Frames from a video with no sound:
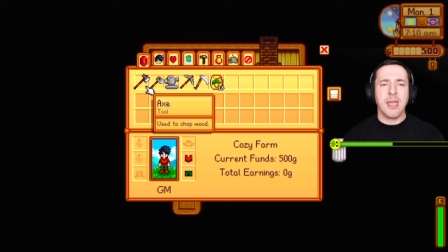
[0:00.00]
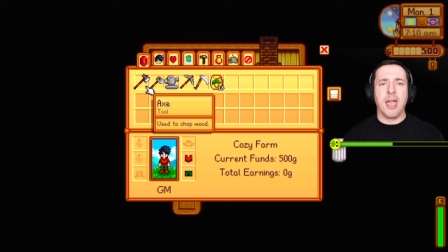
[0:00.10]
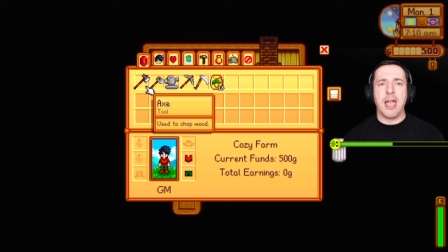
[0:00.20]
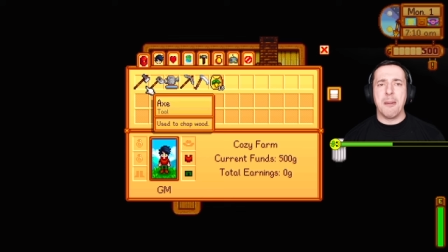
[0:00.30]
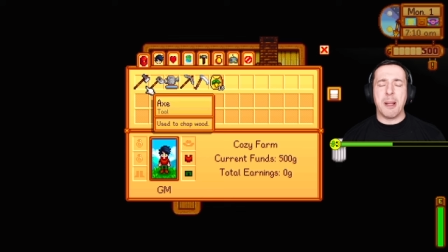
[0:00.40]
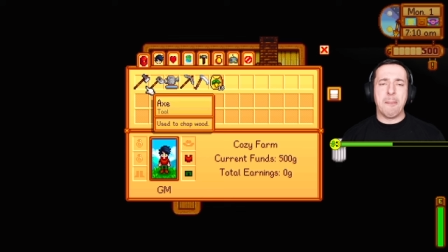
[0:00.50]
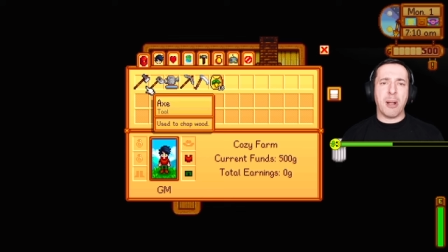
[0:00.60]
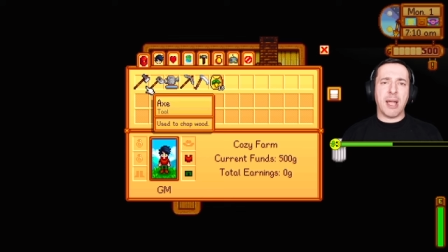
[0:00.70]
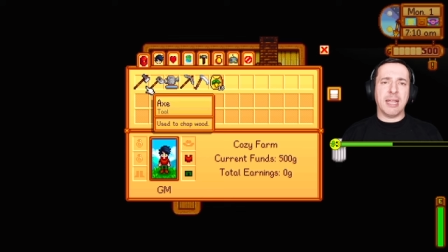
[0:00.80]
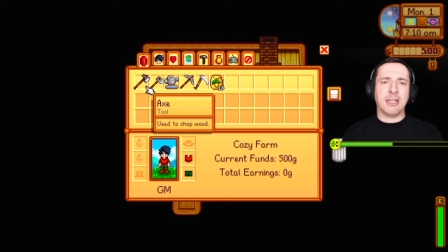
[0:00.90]
uh, by
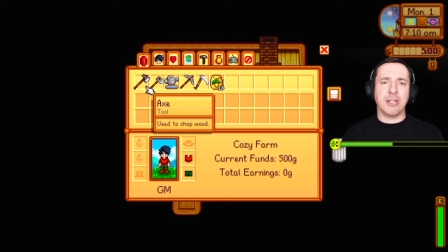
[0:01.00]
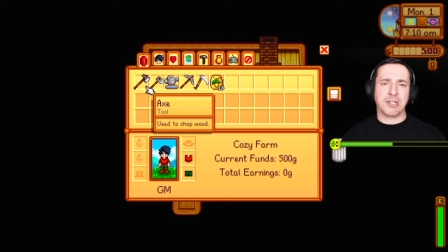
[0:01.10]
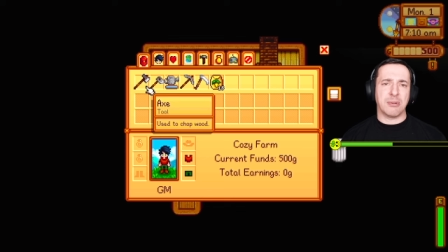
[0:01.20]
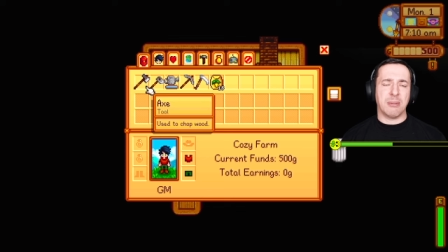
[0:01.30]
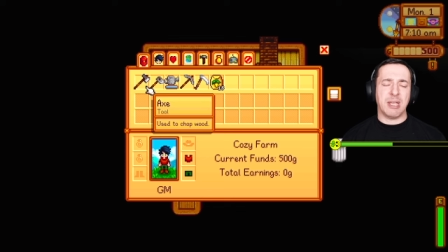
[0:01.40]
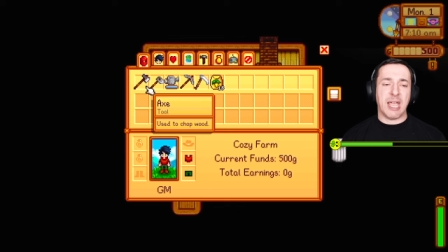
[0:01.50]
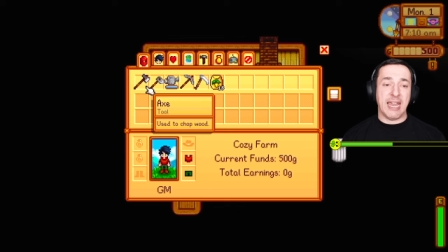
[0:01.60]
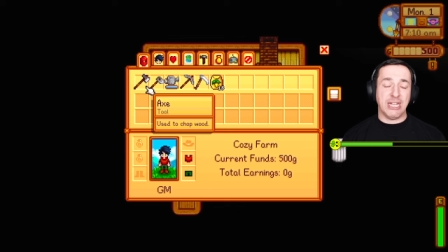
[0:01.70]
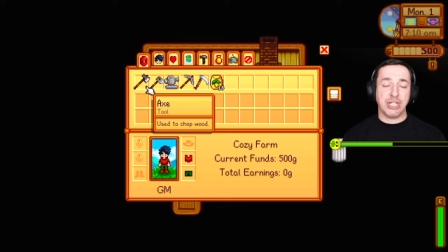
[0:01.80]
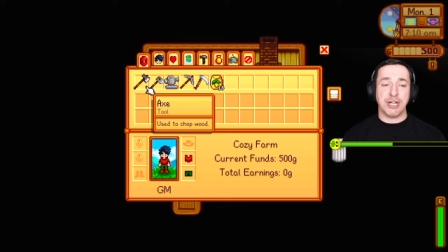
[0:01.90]
buying those from
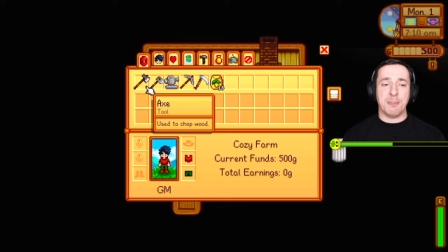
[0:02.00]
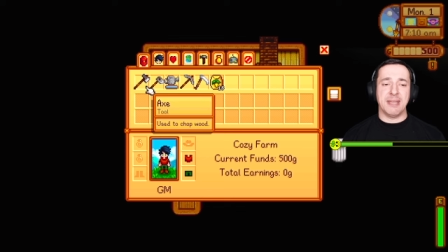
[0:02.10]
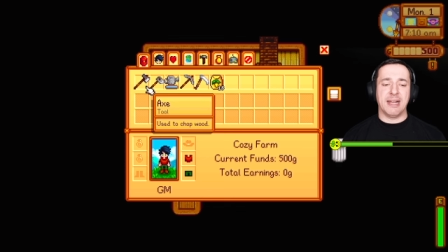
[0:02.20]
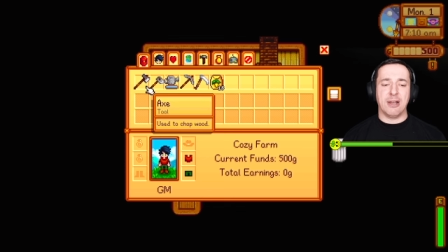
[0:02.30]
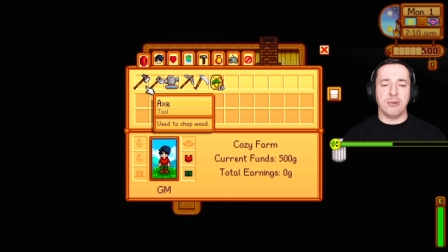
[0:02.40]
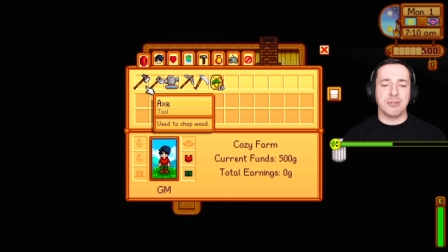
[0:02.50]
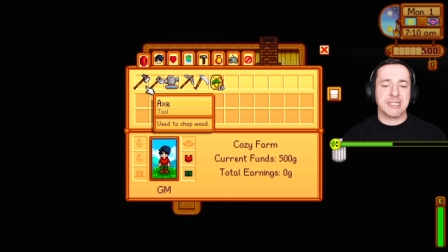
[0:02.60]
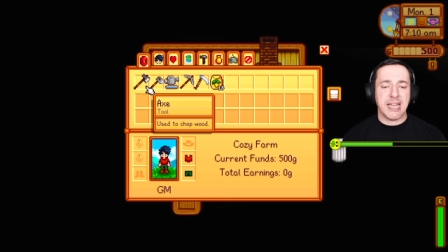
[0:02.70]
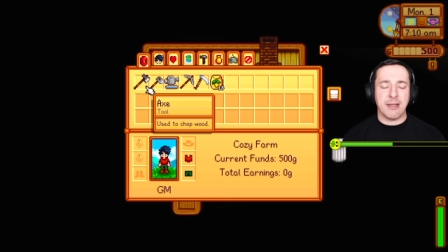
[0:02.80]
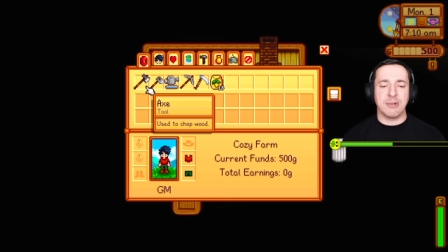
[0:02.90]
a shop in the local
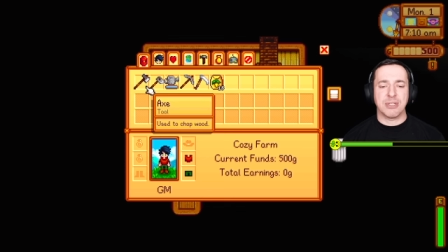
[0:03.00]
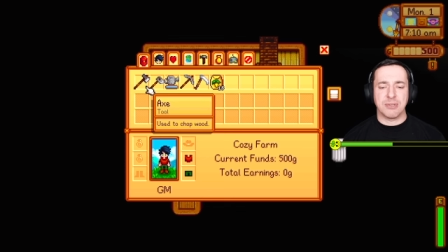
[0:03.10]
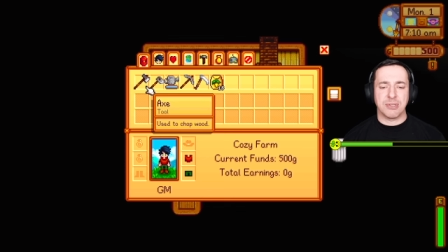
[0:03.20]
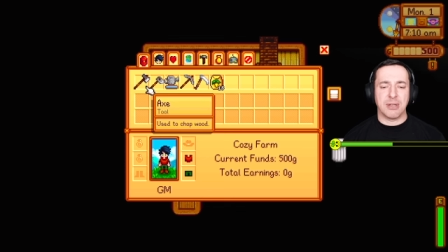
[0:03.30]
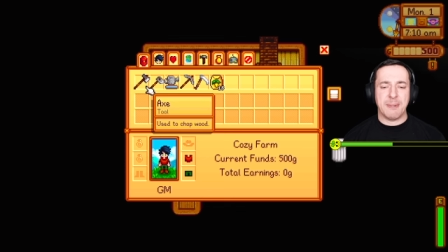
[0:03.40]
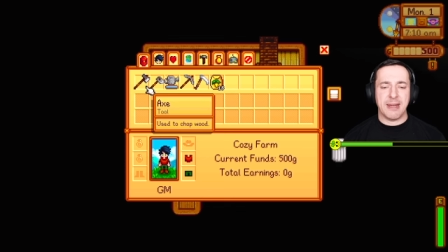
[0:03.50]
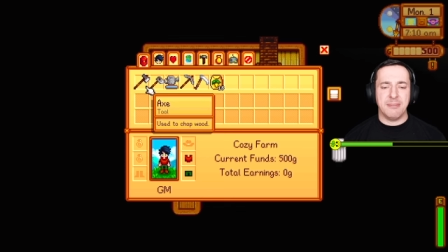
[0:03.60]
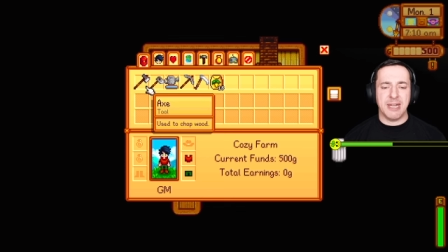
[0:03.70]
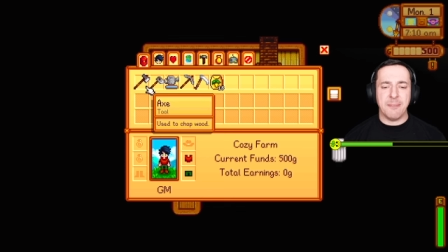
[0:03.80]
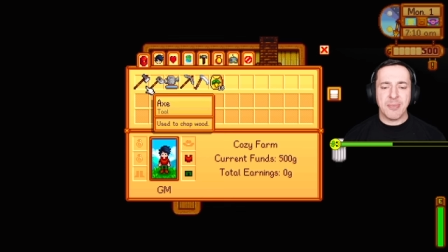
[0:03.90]
town, which we'll talk about in a
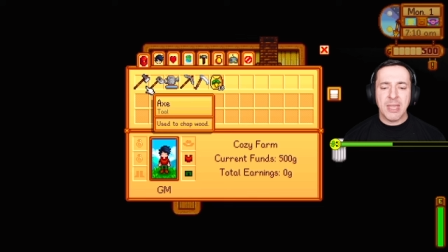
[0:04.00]
minute.